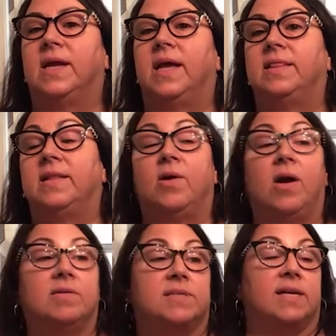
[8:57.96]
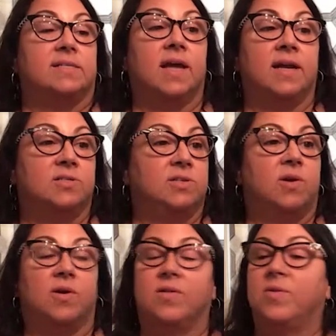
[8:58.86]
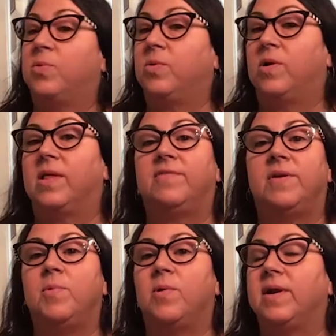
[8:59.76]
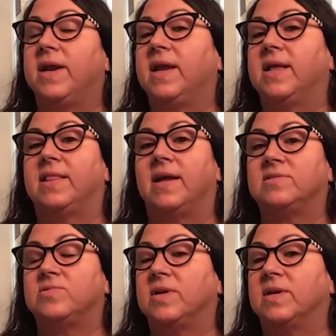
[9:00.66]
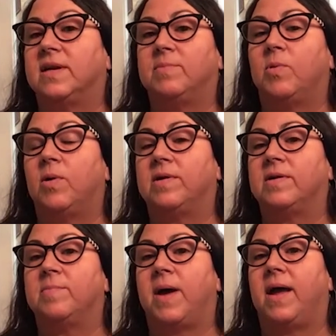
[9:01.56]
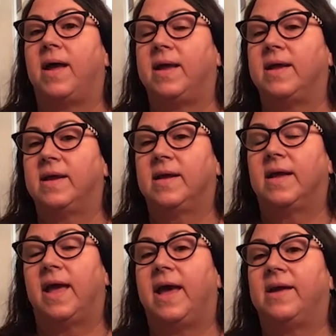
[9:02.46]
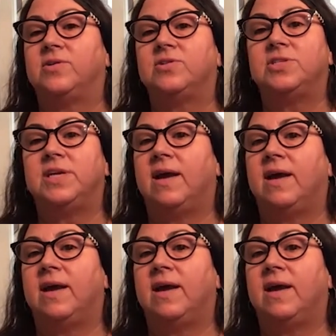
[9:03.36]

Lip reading: and there are days I do go to the pool every morning, and that's really important to my energy